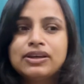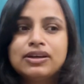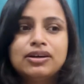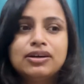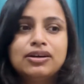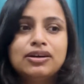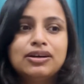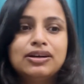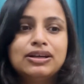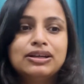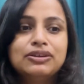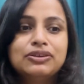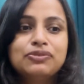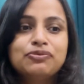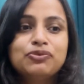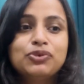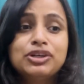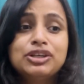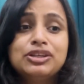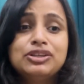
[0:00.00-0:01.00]
Uh,
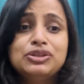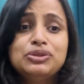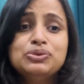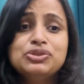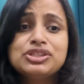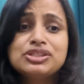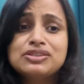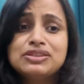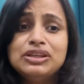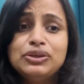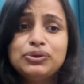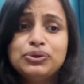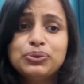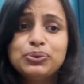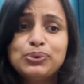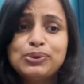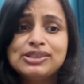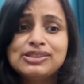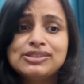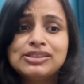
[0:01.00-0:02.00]
what you just need to
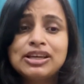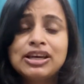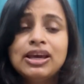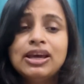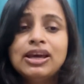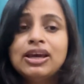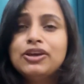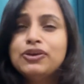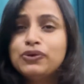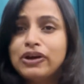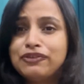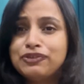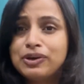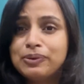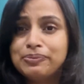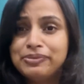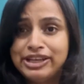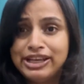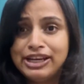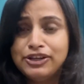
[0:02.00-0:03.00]
do is you have to
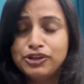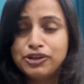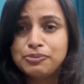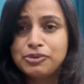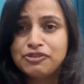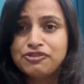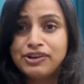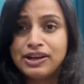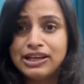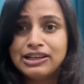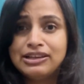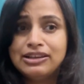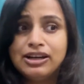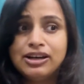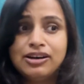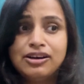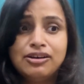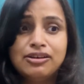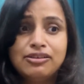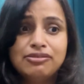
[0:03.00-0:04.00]
update your profile
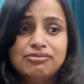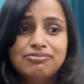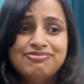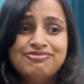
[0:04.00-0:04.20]
uh,